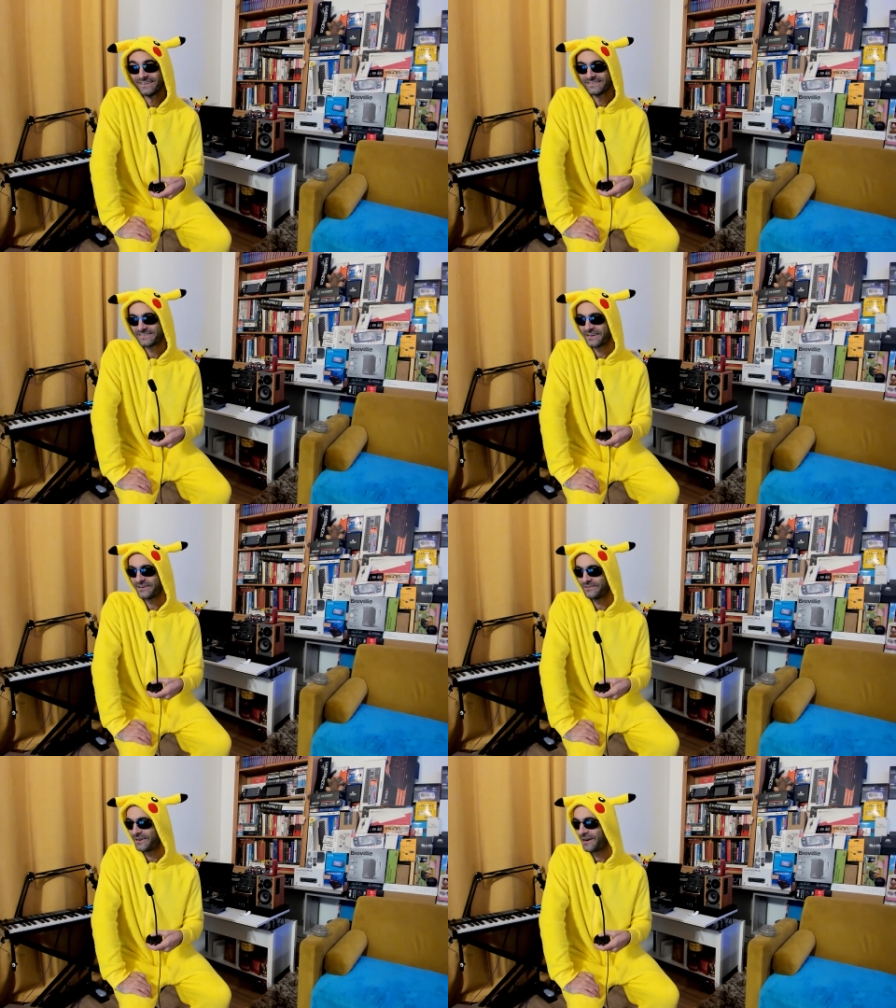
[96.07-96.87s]

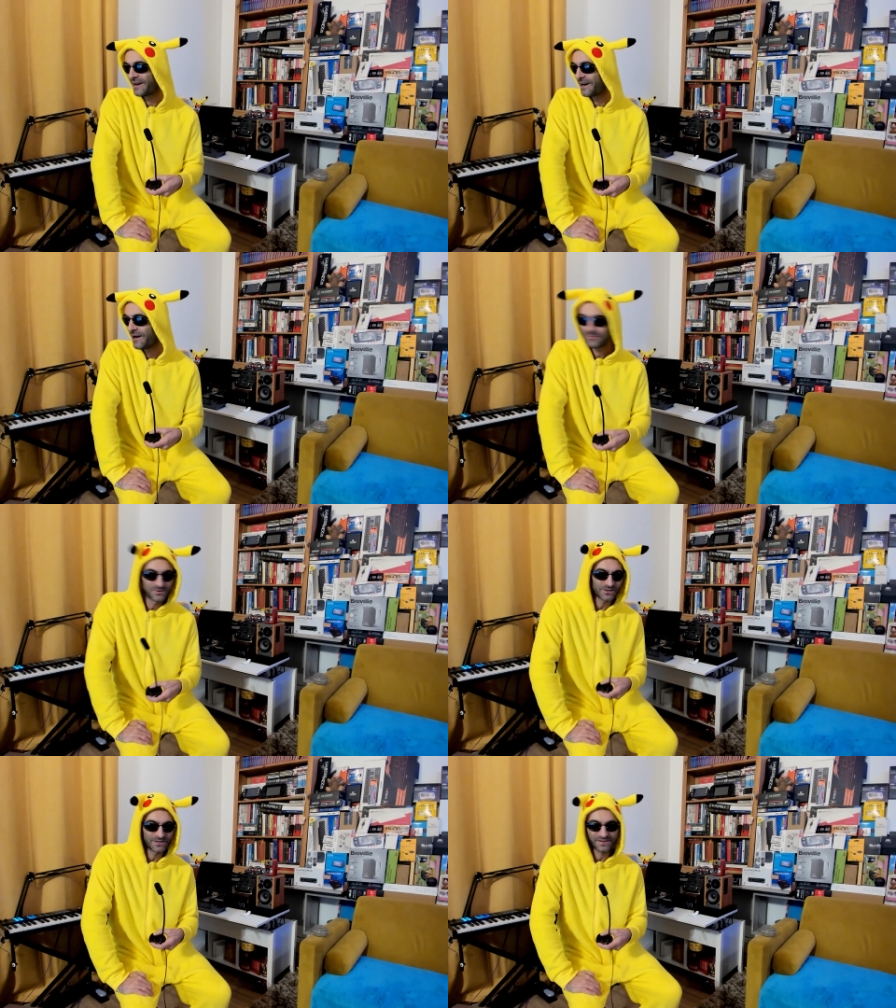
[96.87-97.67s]
So, hope you
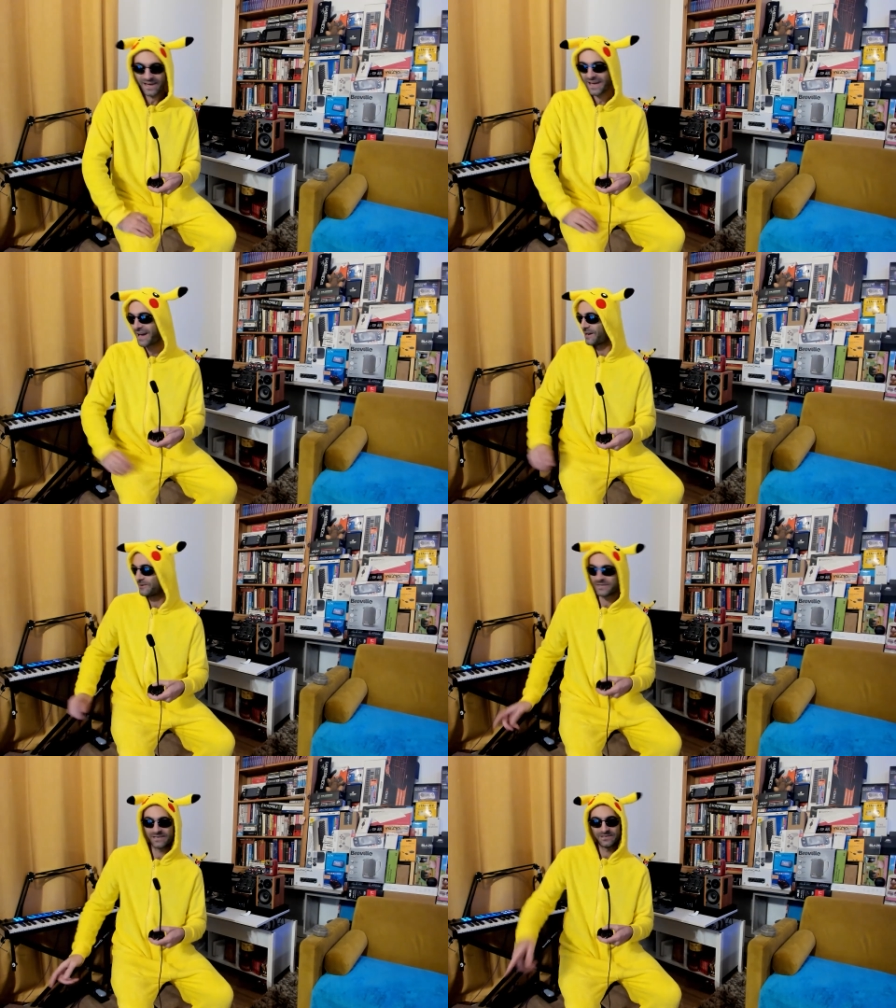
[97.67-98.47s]
enjoyed that. And I'll
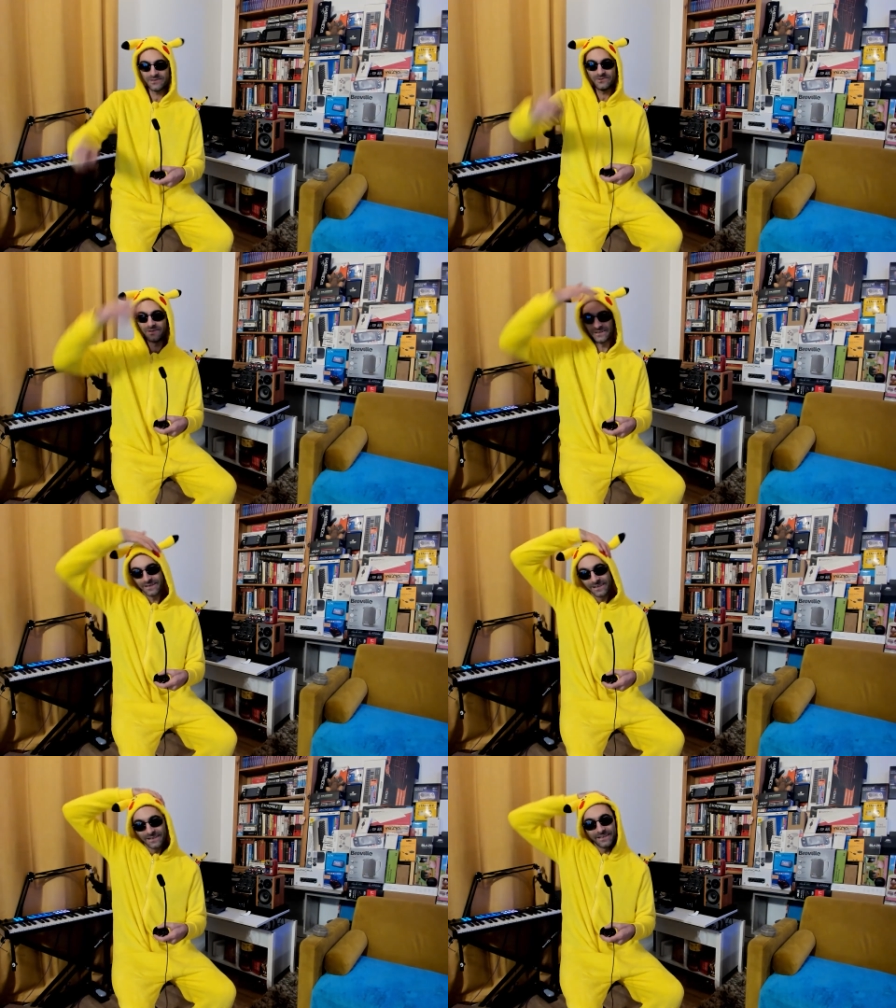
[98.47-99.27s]
see you
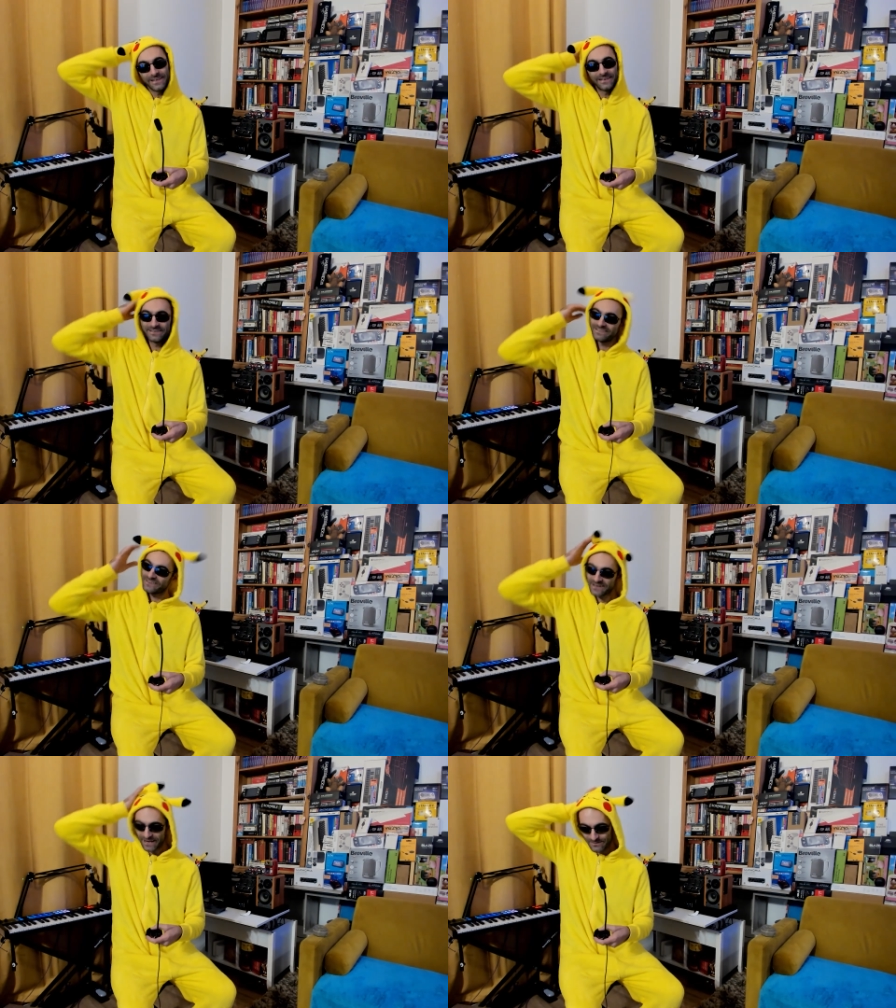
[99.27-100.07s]
in
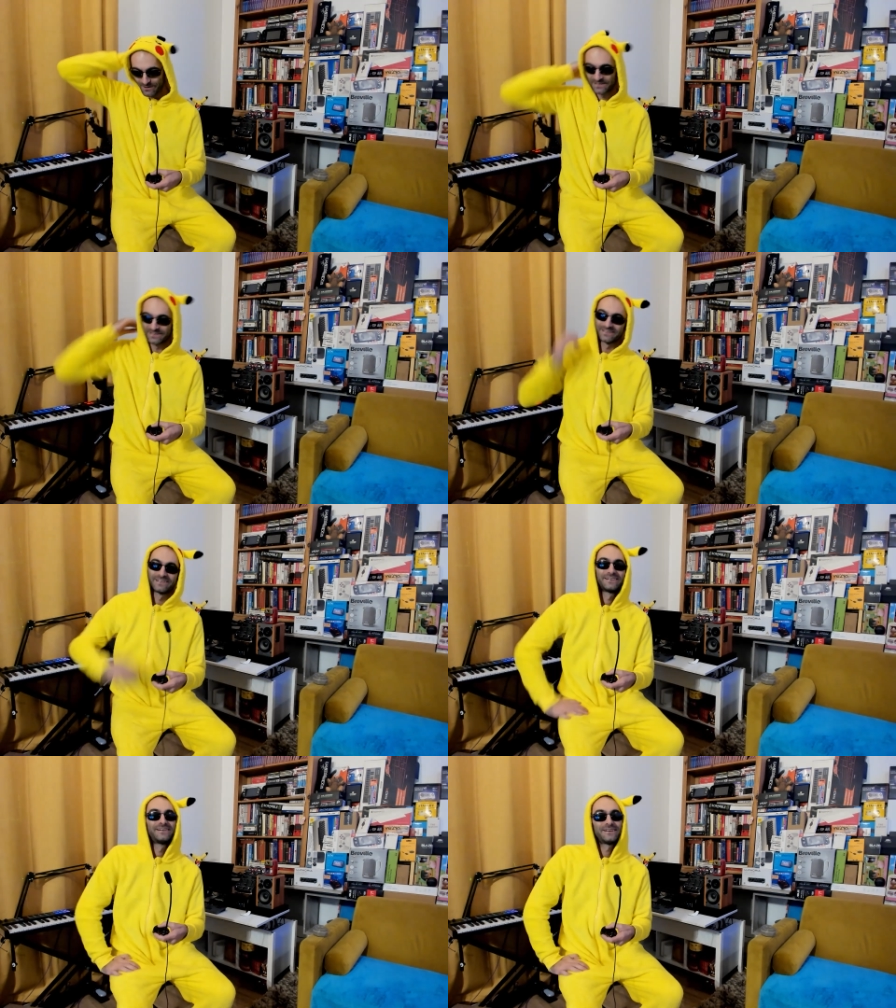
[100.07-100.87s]
the next one.
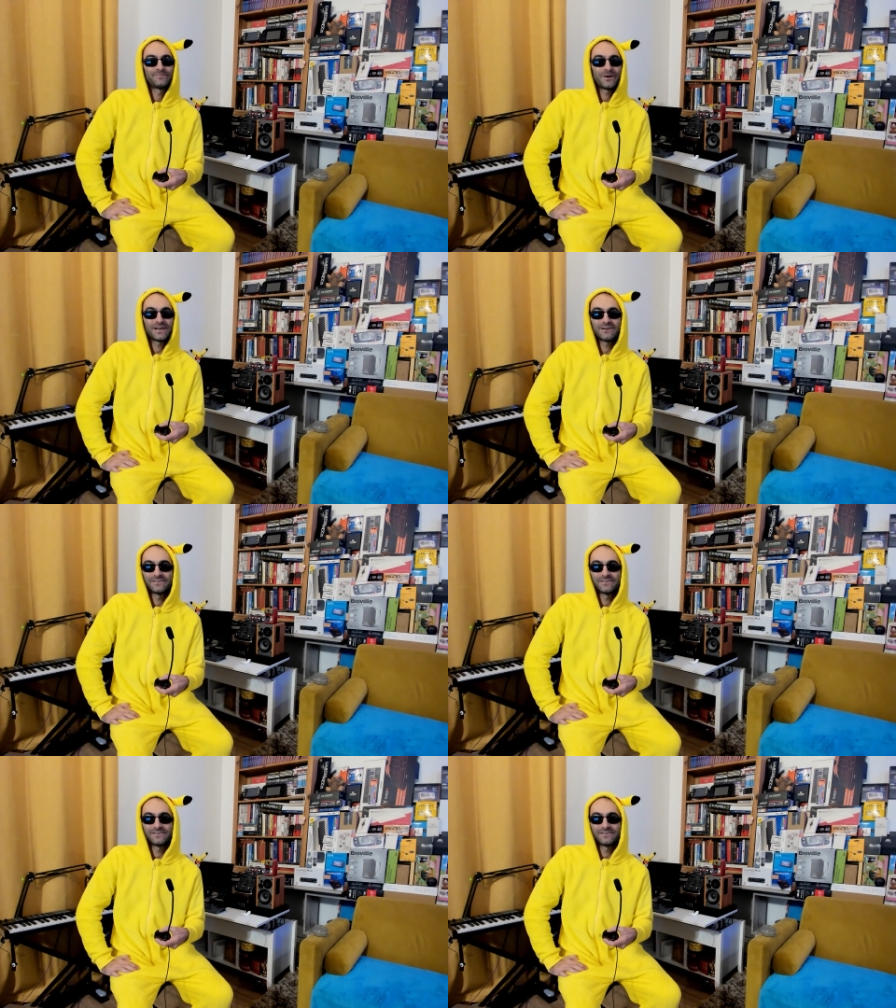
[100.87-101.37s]
Bye now.